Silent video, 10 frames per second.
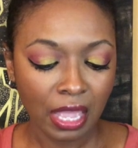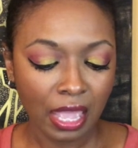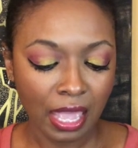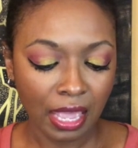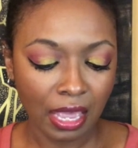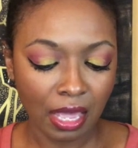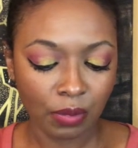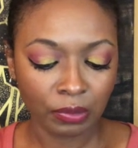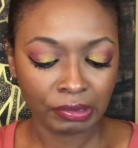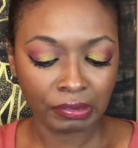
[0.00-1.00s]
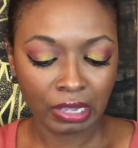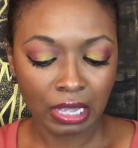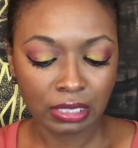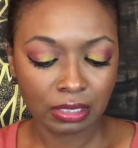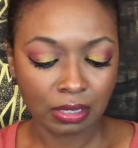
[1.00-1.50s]
And we
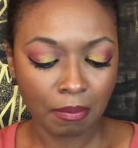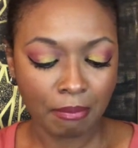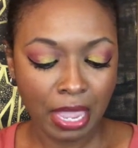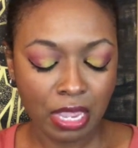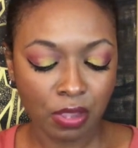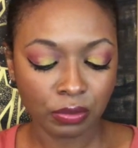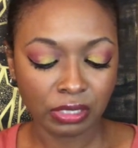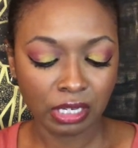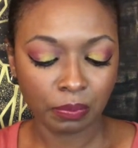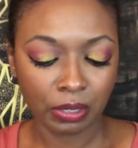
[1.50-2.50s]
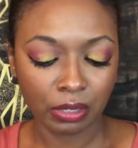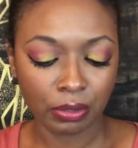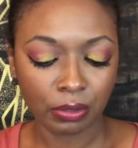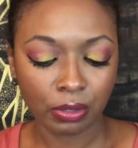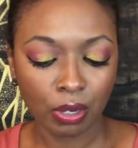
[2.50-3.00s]
got some mango seed
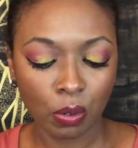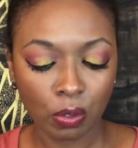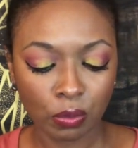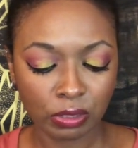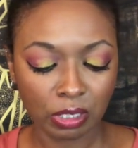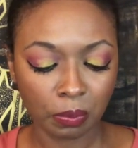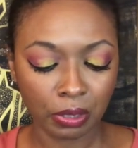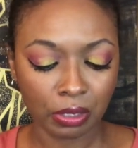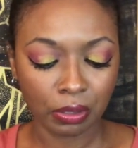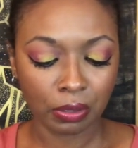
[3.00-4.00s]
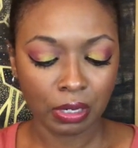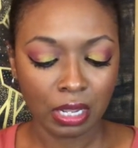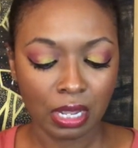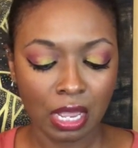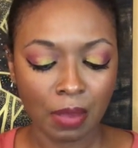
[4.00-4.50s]
butter, cocoa seed butter,
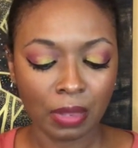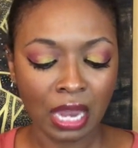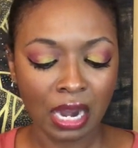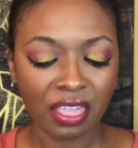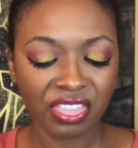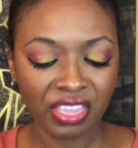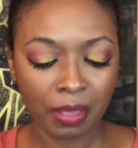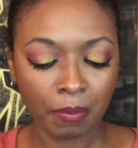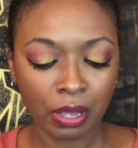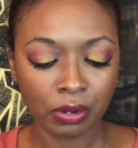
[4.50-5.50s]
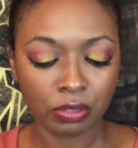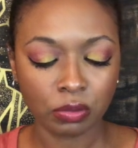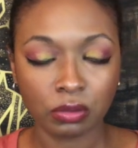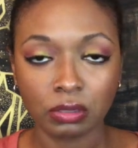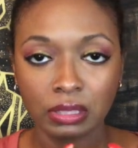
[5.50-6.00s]
a lot of thick
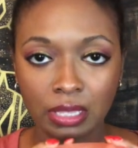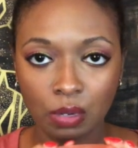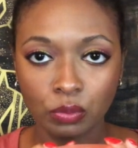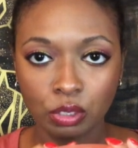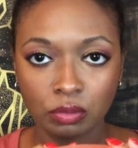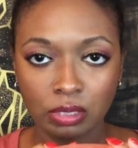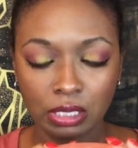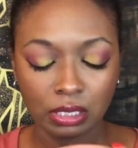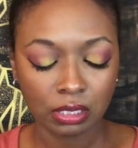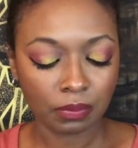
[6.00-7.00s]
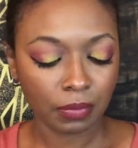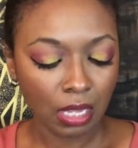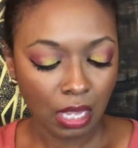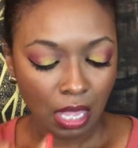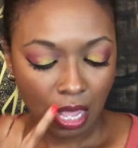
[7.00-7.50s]
butters, thick with 2 C's.
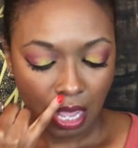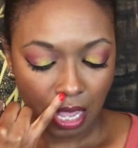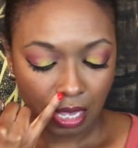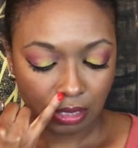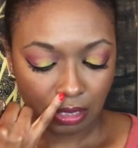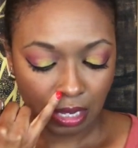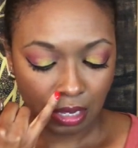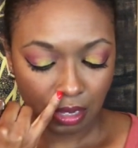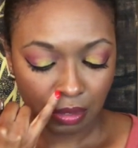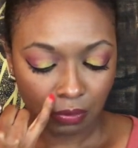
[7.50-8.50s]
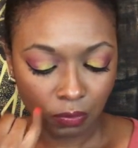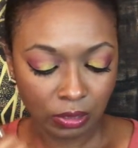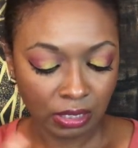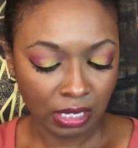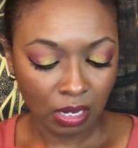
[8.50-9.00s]
And
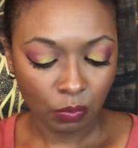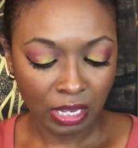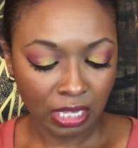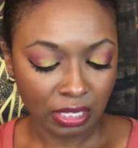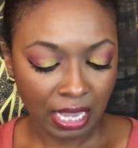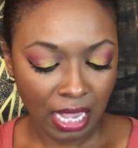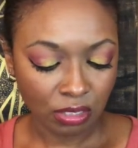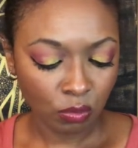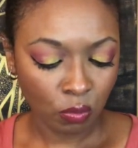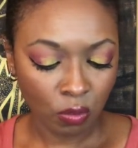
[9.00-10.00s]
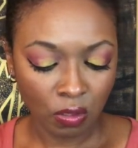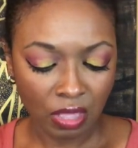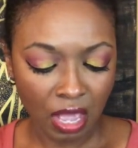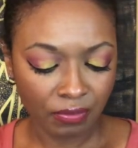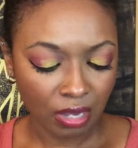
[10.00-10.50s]
once again, we got the castor oil,
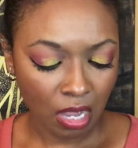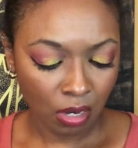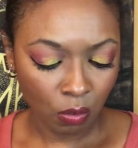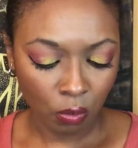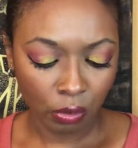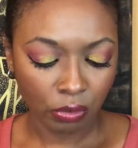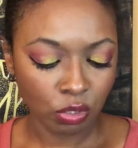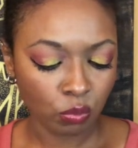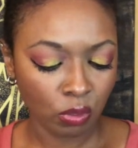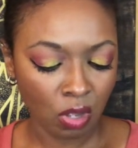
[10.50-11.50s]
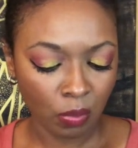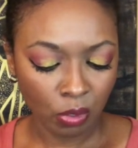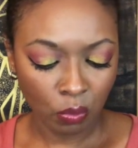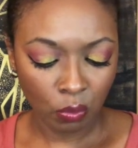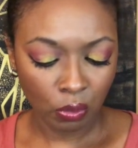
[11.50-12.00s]
the avocado oil, the sweet
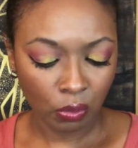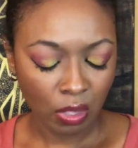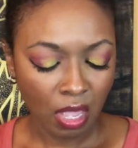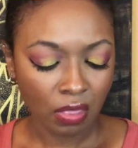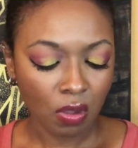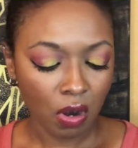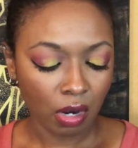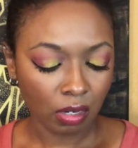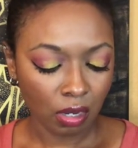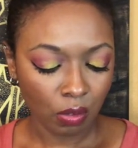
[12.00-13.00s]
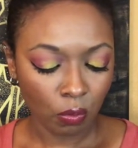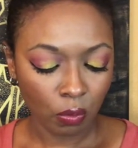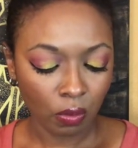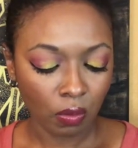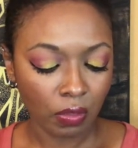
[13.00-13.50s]
almond oil, the argan
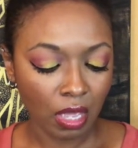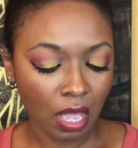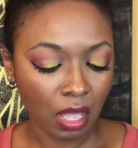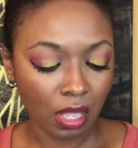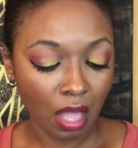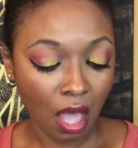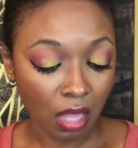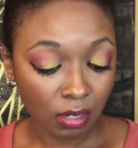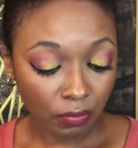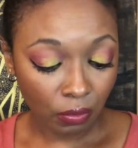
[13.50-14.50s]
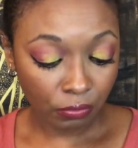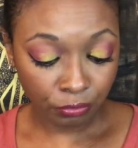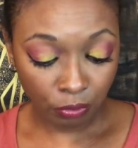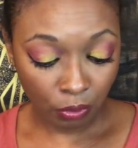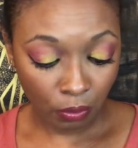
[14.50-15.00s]
oil, the olive
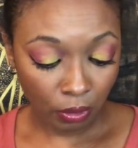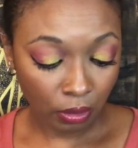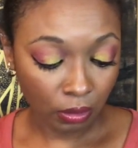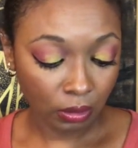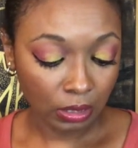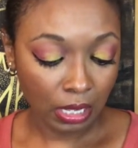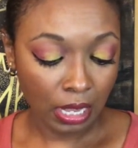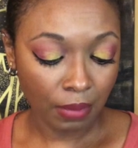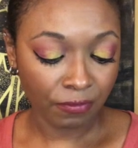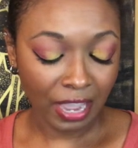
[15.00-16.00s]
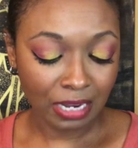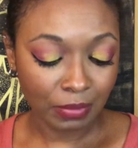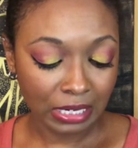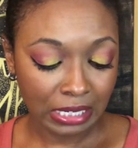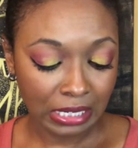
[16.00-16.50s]
fruit oil,
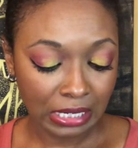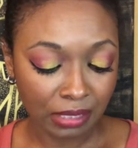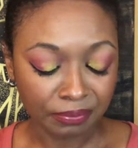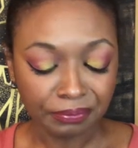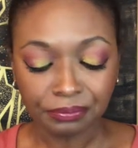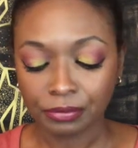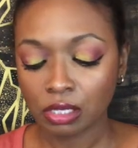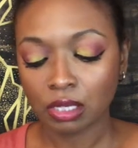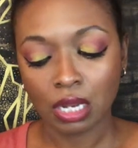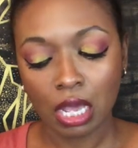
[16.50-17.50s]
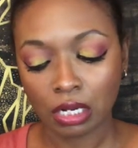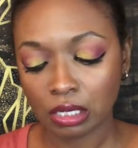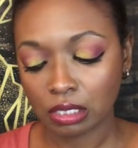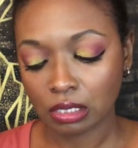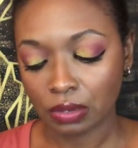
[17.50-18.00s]
vitamin E. There's a lot of
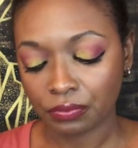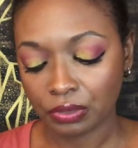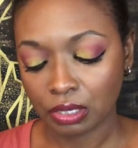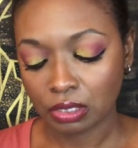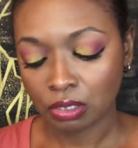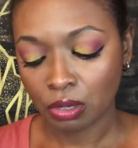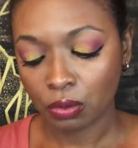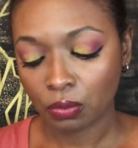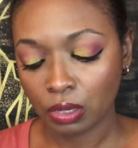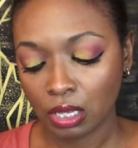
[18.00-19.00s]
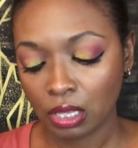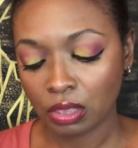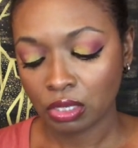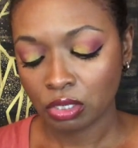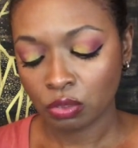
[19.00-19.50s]
good stuff in this. So
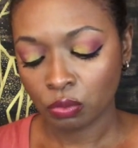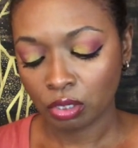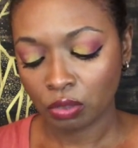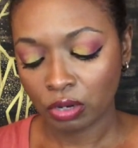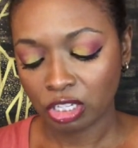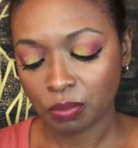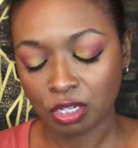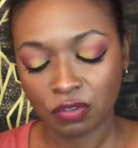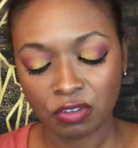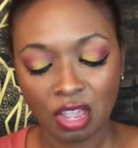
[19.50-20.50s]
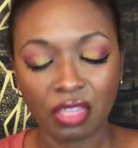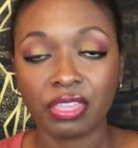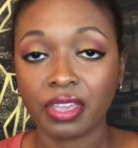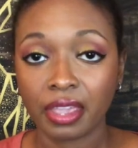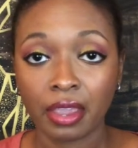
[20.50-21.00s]
this is really great, especially if you got
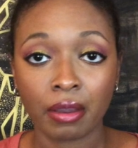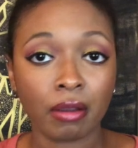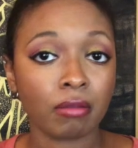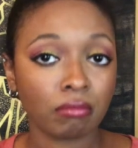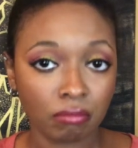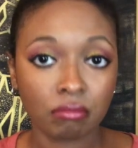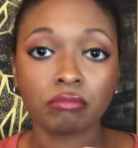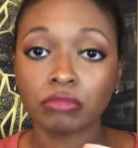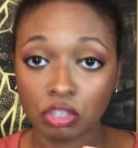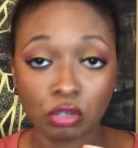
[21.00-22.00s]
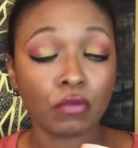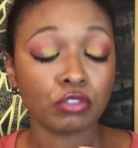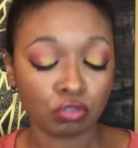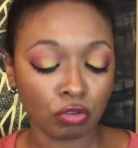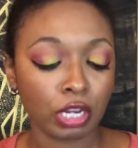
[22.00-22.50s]
thick hair. This stuff
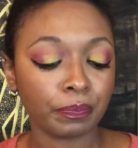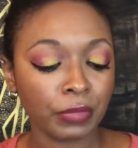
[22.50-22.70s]
is great.